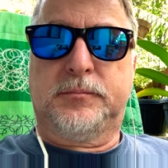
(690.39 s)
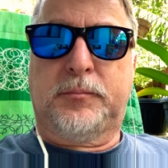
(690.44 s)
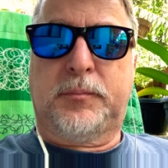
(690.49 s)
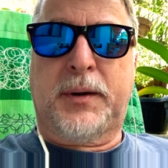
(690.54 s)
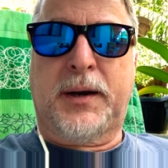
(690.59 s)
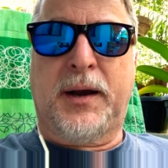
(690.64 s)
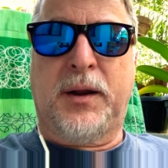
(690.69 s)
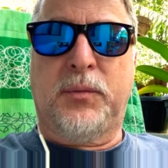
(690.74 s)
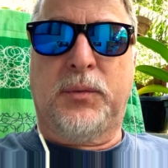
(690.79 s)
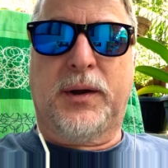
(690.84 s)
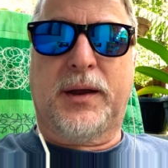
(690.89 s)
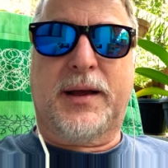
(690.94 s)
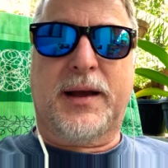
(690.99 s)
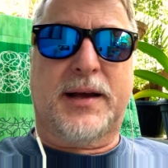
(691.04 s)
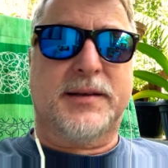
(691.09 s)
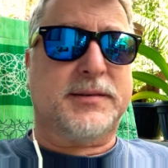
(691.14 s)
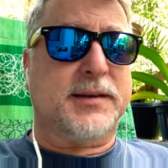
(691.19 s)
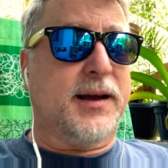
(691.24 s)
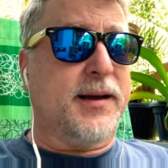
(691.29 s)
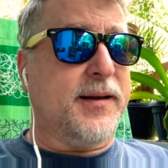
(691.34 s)
But anyway,
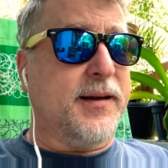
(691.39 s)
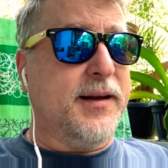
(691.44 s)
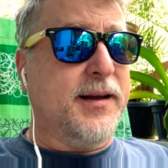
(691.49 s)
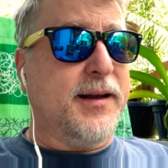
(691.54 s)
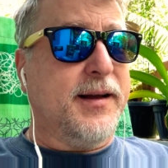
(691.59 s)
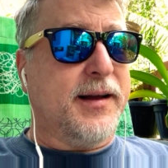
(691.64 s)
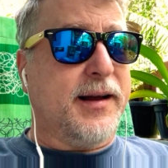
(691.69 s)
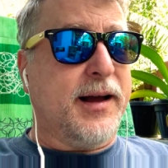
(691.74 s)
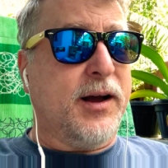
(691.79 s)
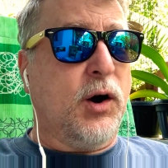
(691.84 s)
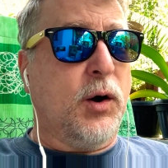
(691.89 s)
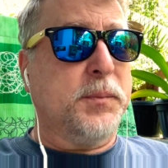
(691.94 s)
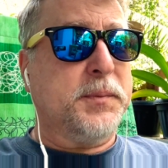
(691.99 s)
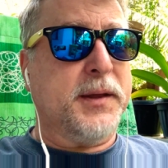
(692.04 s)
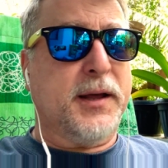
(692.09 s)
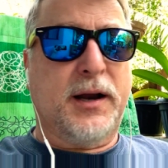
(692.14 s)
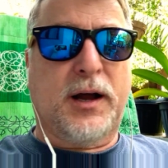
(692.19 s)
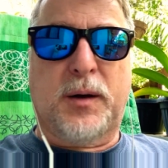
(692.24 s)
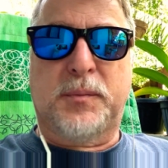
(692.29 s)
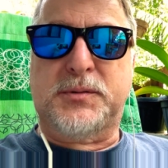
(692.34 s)
guys, I hope
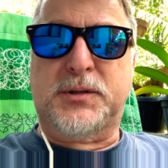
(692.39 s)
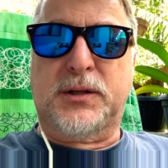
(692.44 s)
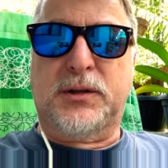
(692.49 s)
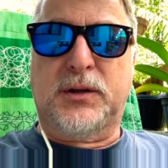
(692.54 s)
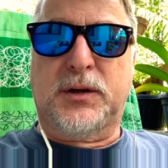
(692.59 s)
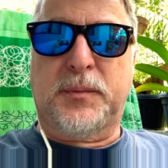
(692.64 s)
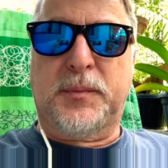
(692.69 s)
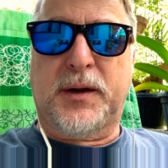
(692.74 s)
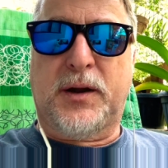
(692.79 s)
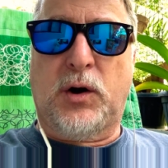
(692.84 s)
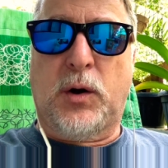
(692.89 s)
that helps a little bit.